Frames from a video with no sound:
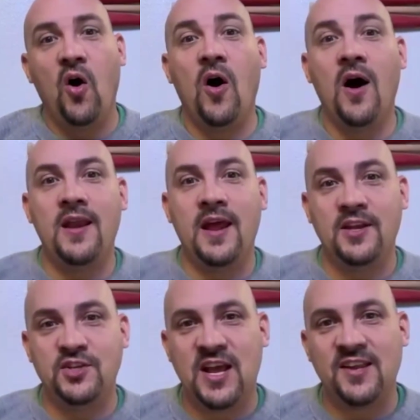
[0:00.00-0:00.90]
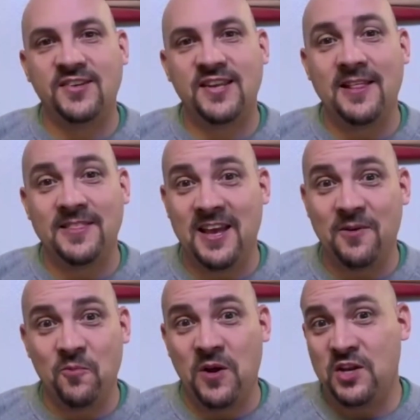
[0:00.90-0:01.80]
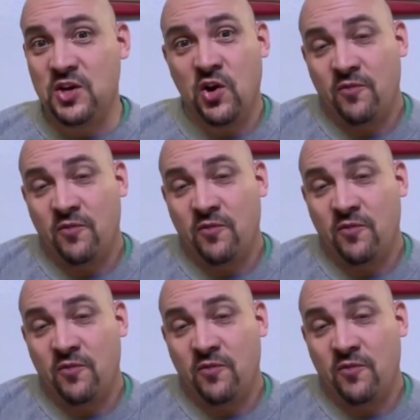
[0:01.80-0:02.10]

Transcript: on a chess set that when